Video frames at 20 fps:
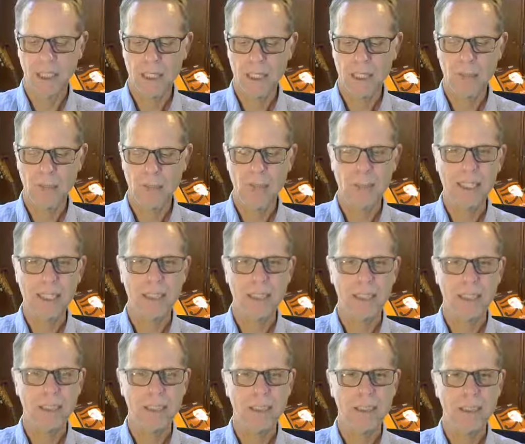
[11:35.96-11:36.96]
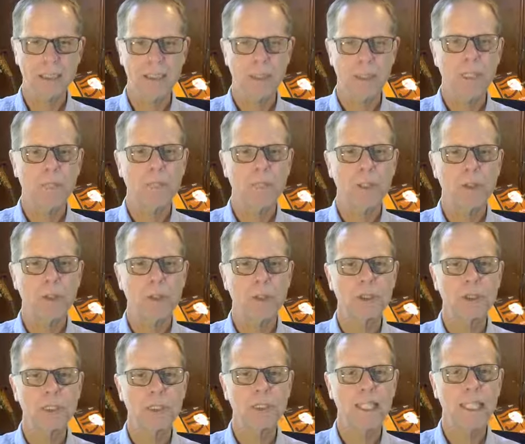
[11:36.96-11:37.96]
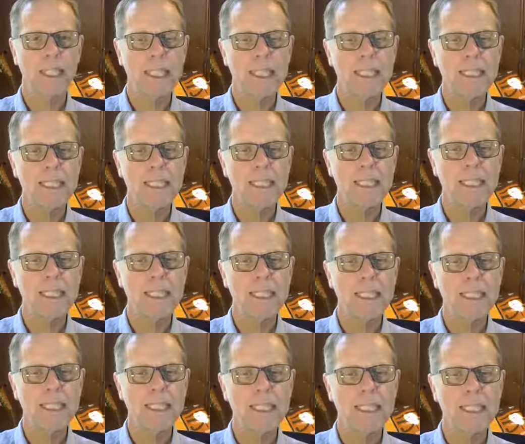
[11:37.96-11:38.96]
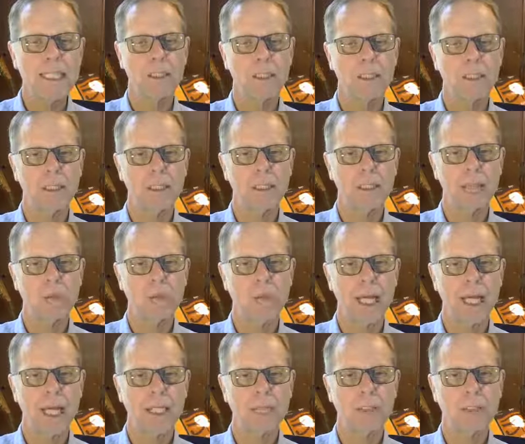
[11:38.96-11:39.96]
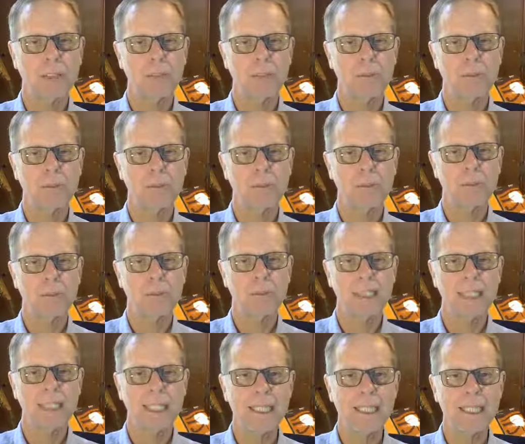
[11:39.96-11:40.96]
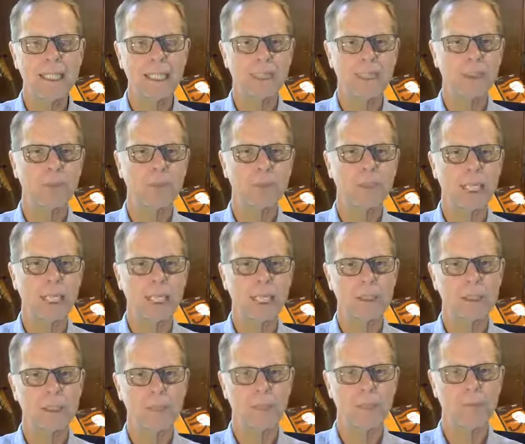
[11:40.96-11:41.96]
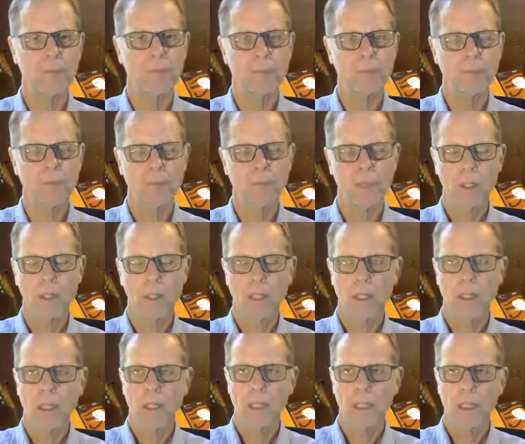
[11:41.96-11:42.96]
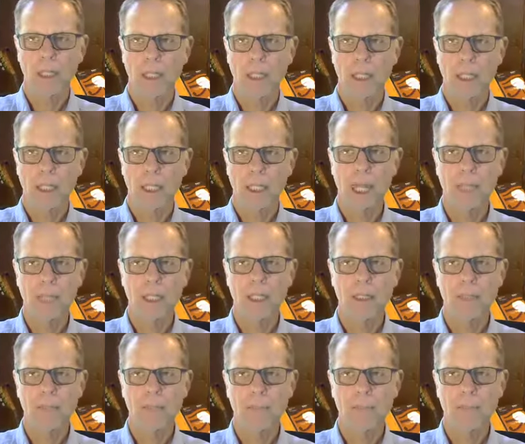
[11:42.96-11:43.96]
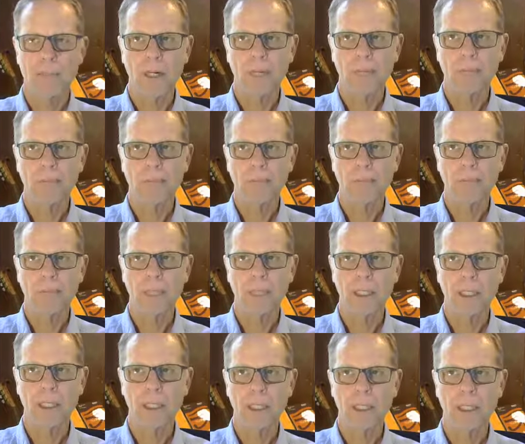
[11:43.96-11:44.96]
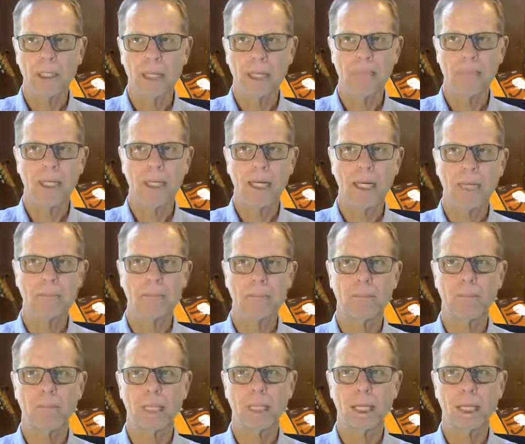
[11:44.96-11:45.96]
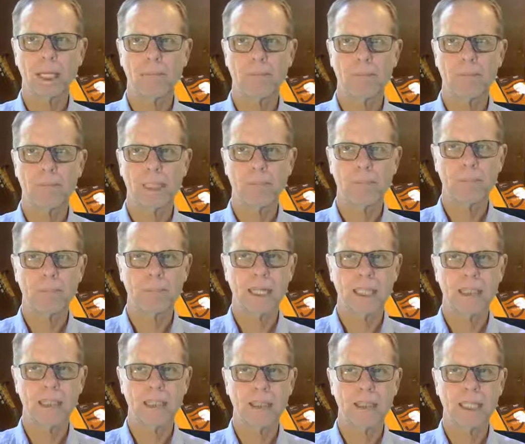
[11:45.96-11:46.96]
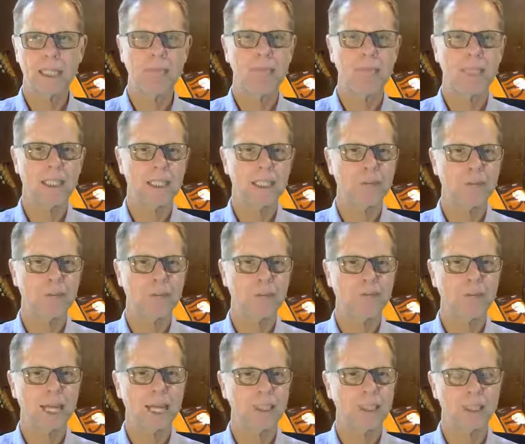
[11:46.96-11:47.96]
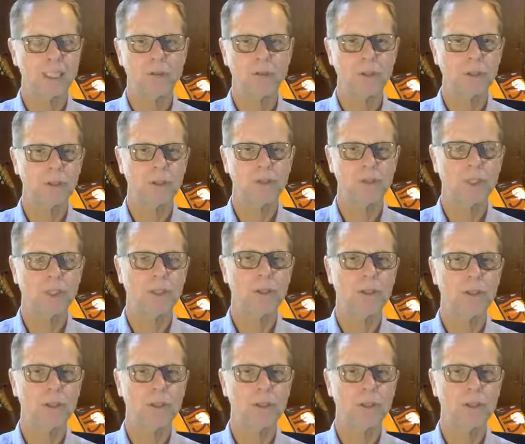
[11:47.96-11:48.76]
basics, because it's easy to be grounded in your body. It's easier, it's more tangible. And mindfulness of body can become a practice even at advanced levels, because